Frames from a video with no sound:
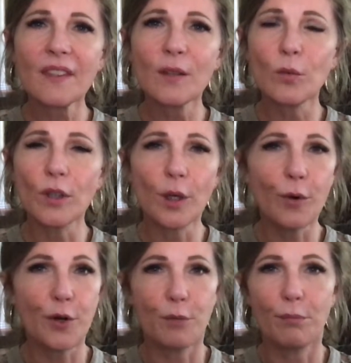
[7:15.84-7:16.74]
It will lower
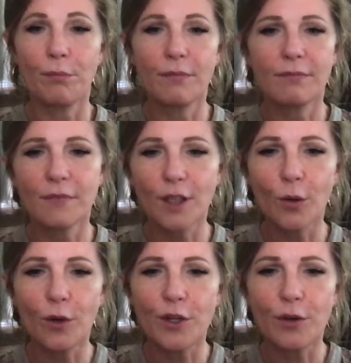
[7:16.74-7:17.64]
your
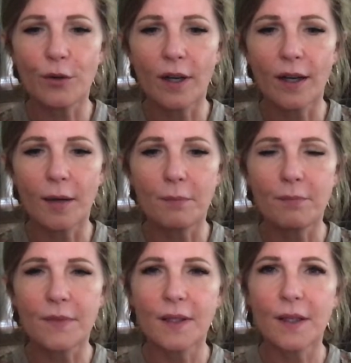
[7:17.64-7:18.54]
lower your um,
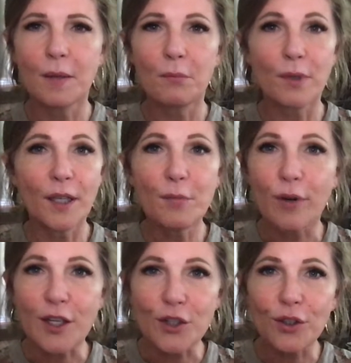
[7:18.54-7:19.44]
blood
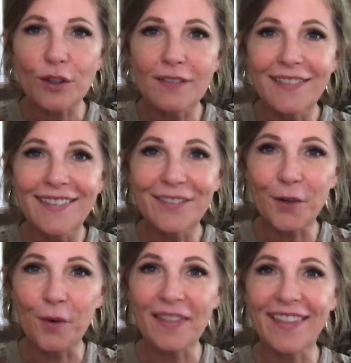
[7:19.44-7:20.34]
pressure for
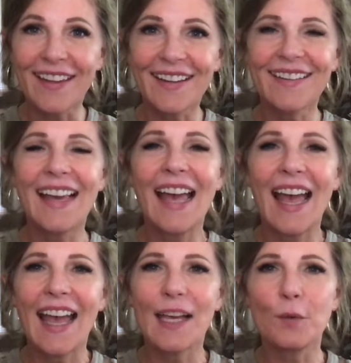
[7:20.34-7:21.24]
one thing.
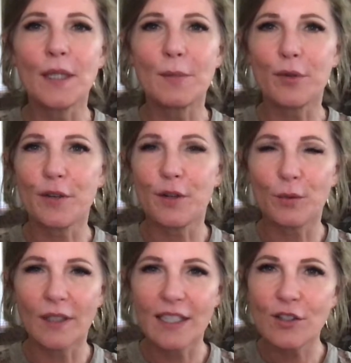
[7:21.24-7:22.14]
It will improve your
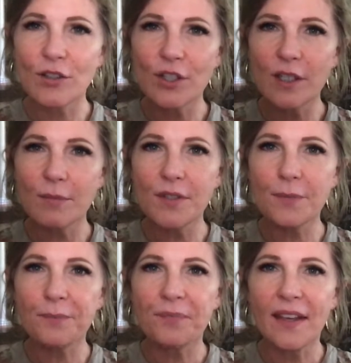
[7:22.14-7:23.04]
relationships
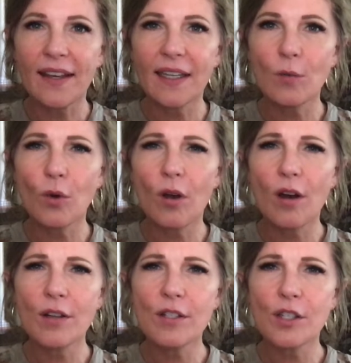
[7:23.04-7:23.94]
and it will
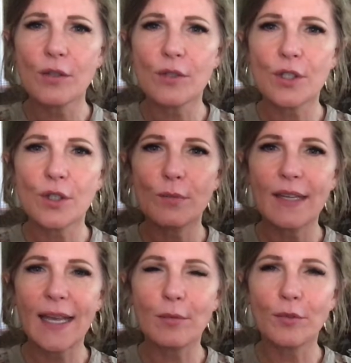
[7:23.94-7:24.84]
cause you to
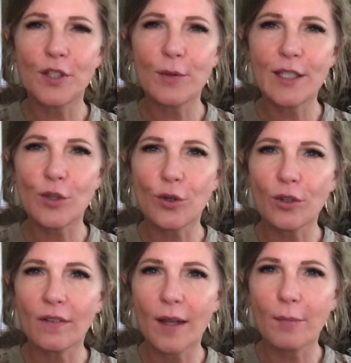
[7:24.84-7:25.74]
be able to
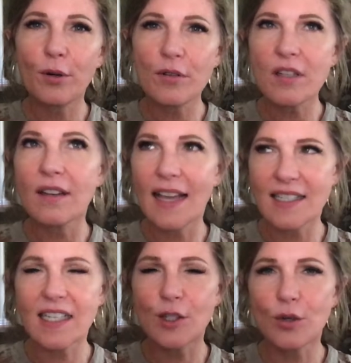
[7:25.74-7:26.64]
internalize, personalize,
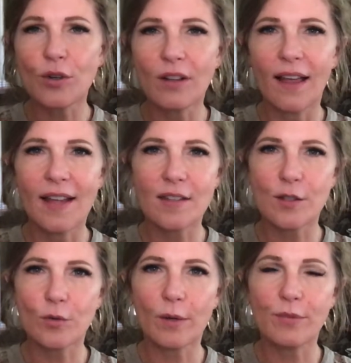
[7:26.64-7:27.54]
and internalize the
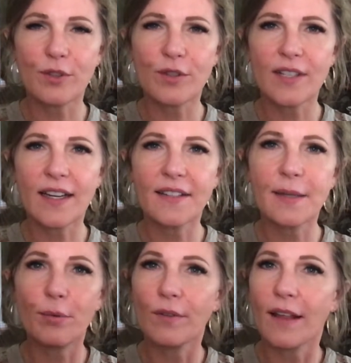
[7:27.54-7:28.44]
scriptures at a
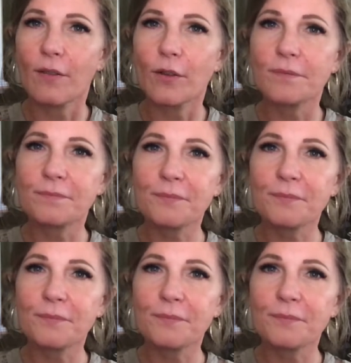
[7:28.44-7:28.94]
deeper level.